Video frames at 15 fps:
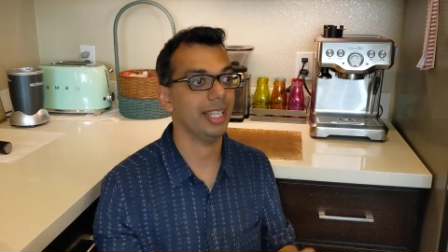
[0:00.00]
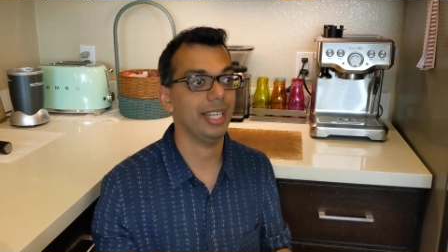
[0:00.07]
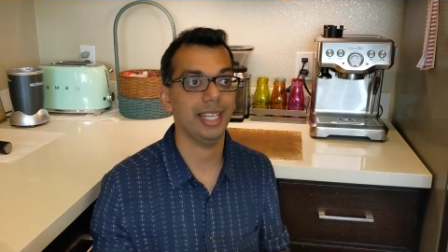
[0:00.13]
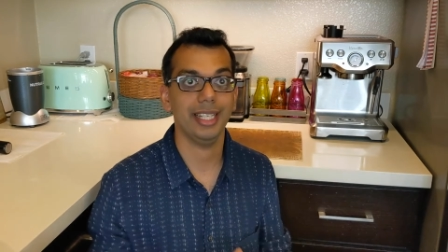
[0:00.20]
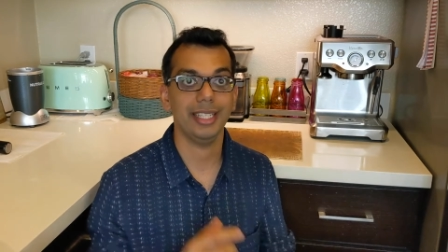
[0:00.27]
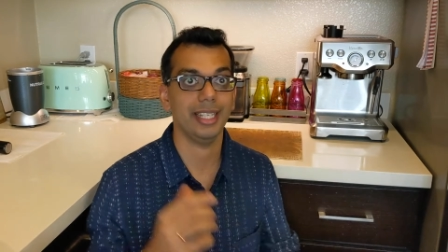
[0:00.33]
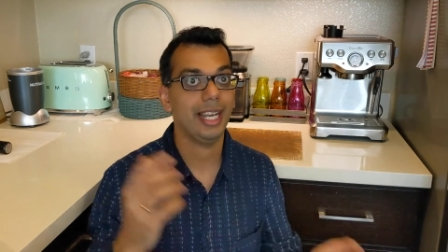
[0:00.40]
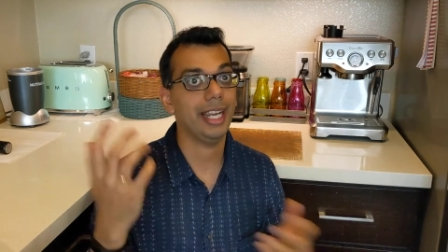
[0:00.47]

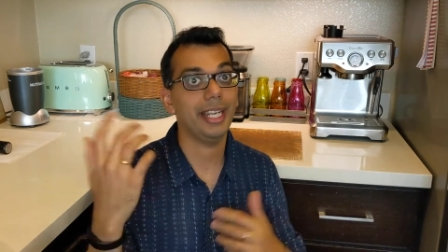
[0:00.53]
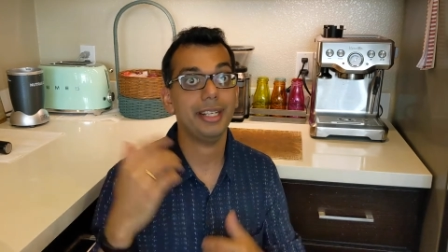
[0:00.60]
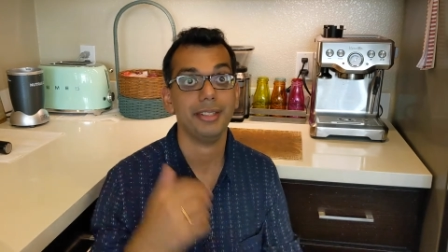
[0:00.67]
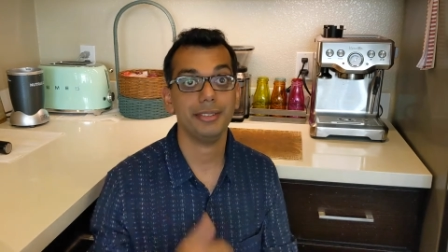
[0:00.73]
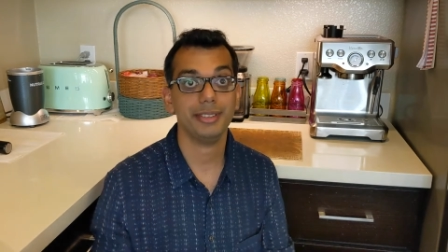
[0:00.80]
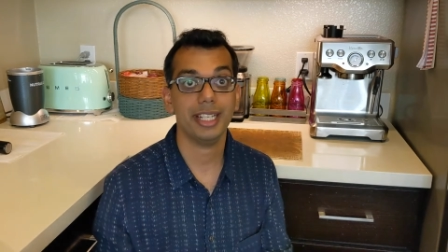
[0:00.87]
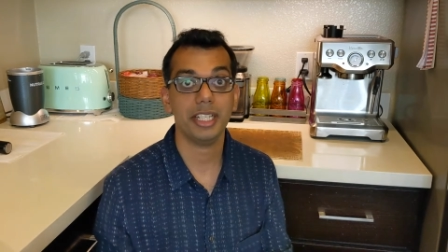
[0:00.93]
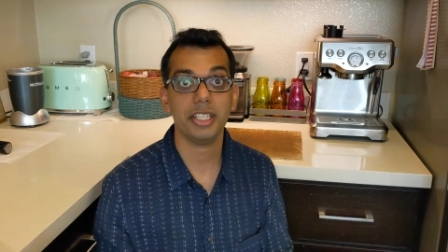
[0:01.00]
I
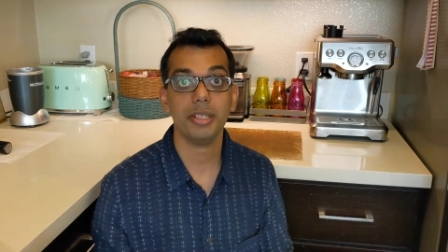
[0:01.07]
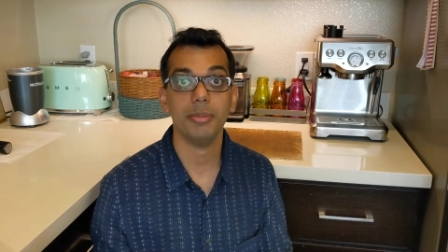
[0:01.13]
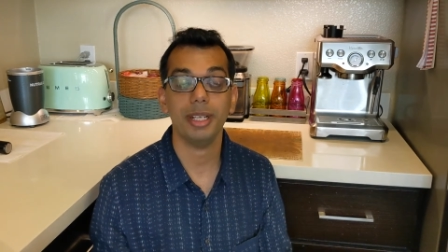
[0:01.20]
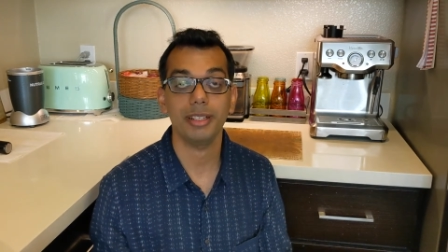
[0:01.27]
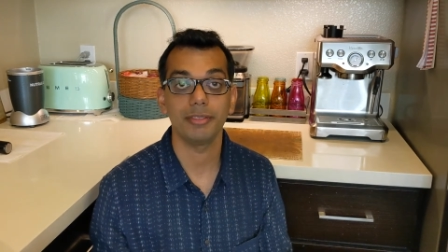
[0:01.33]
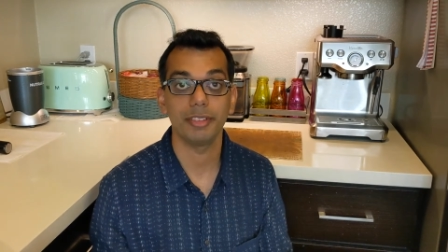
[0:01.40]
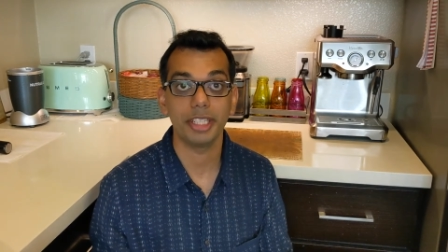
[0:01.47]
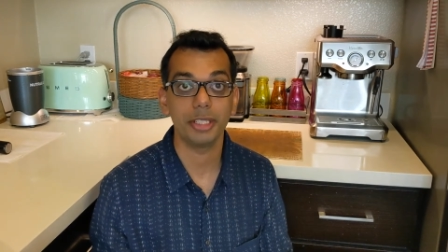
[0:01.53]
actually made a
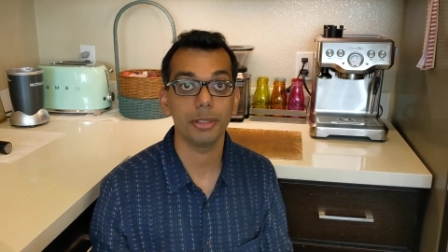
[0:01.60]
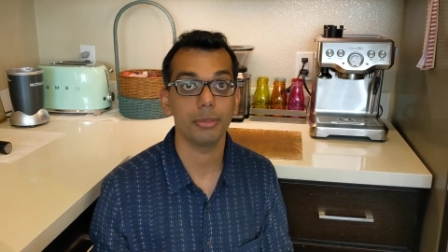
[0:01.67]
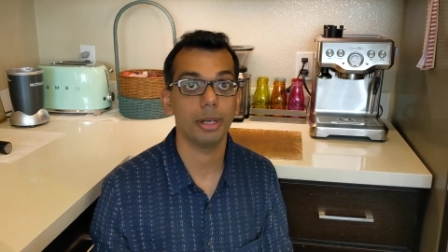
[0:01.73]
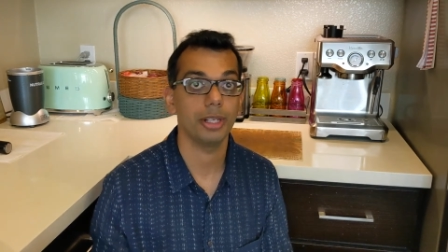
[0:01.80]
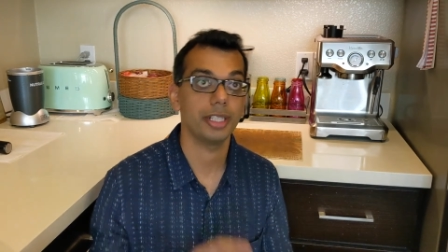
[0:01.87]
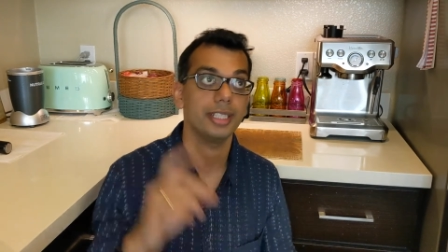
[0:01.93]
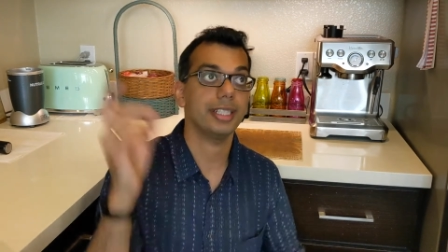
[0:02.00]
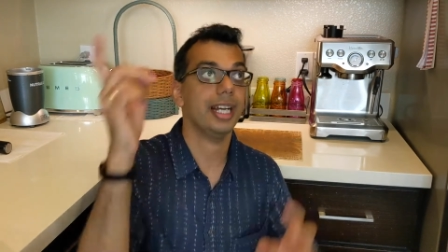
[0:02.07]
video about it.